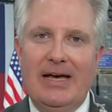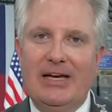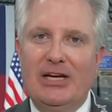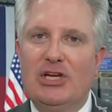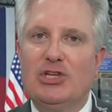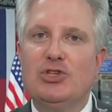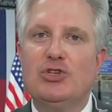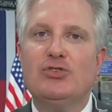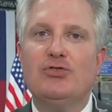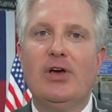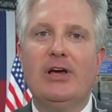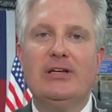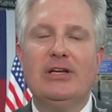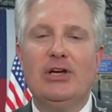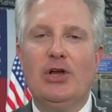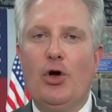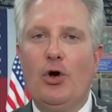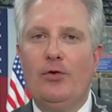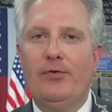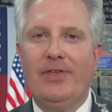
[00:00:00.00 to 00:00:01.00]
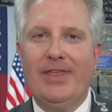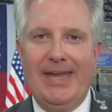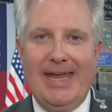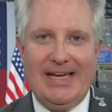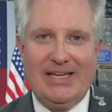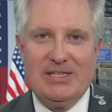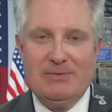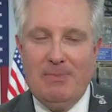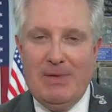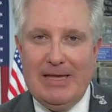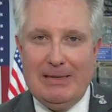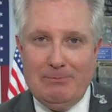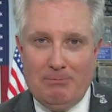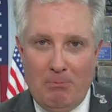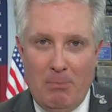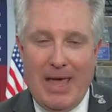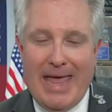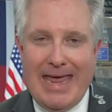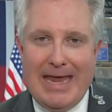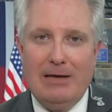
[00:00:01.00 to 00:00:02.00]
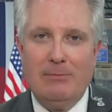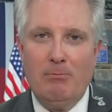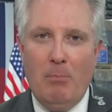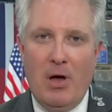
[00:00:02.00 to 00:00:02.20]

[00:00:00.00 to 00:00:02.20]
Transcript: constructed over the next 8